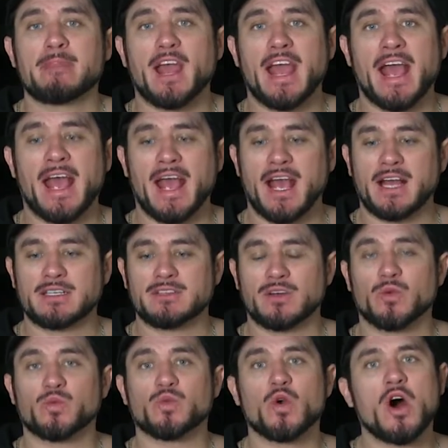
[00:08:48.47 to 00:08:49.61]
and
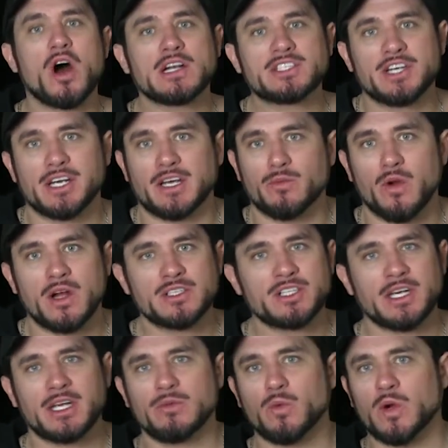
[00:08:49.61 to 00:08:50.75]
raw chicken. Raw
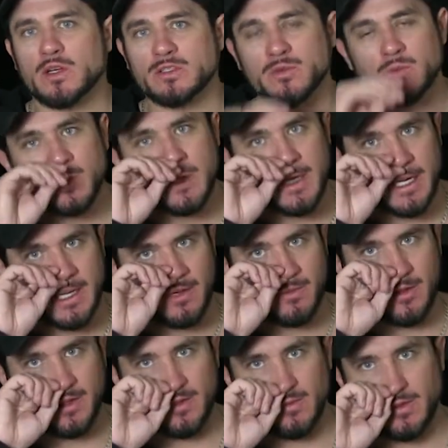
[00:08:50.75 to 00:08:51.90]
chicken works really,
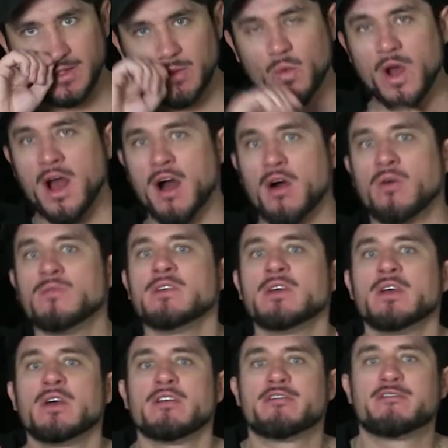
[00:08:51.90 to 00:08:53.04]
really, really well
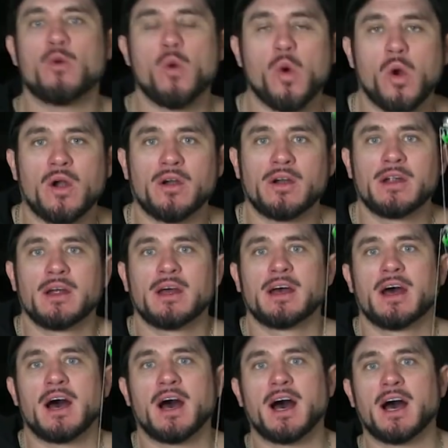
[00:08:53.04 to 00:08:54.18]
for
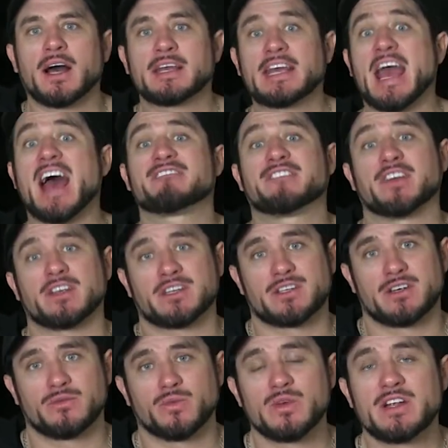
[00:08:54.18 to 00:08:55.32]
uh,
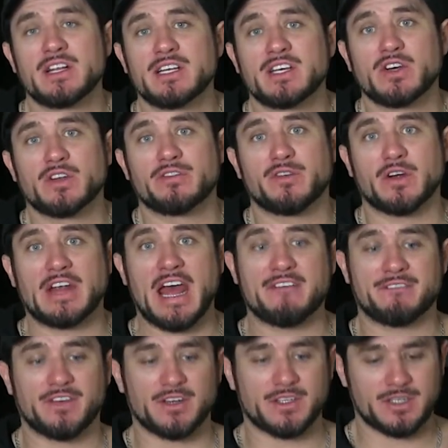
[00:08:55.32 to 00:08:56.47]
catfish. Really good for
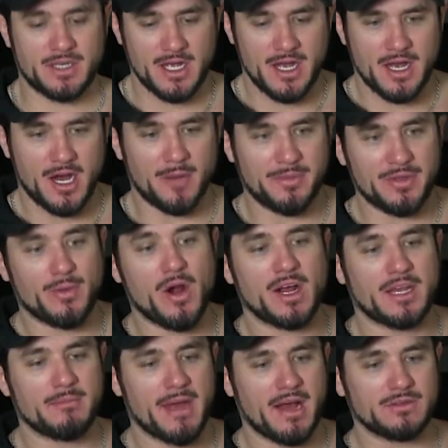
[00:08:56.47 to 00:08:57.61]
catfish up in the
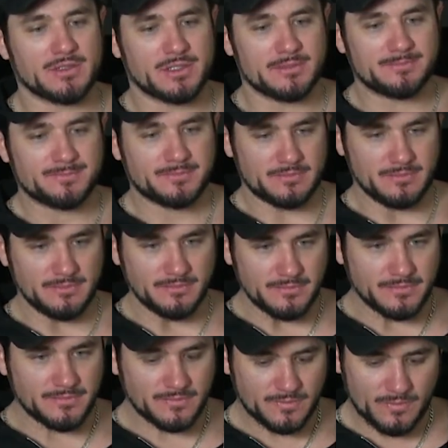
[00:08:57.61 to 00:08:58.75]
Rocky Mountains.
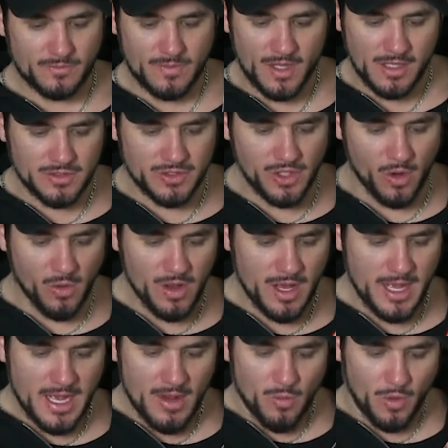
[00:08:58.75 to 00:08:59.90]
So
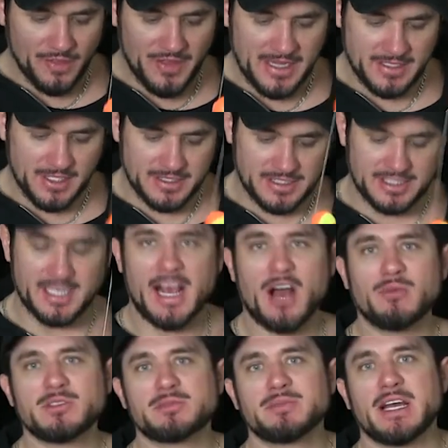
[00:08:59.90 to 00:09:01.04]
what that does is it
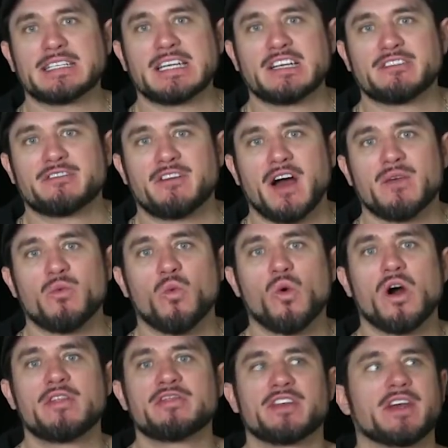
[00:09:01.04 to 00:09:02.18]
helps me identify
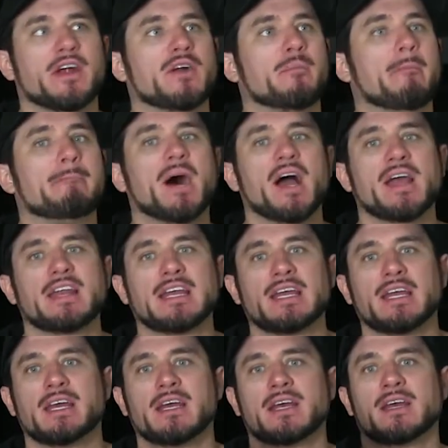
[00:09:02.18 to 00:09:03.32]
what they're biting